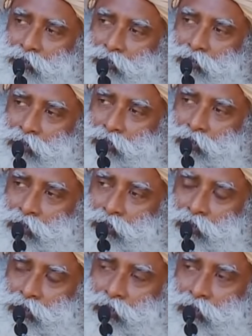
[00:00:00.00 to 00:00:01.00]

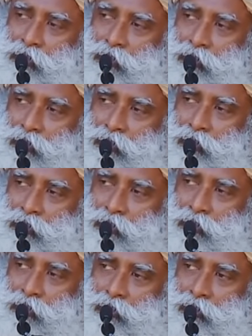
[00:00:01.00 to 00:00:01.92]
(silence)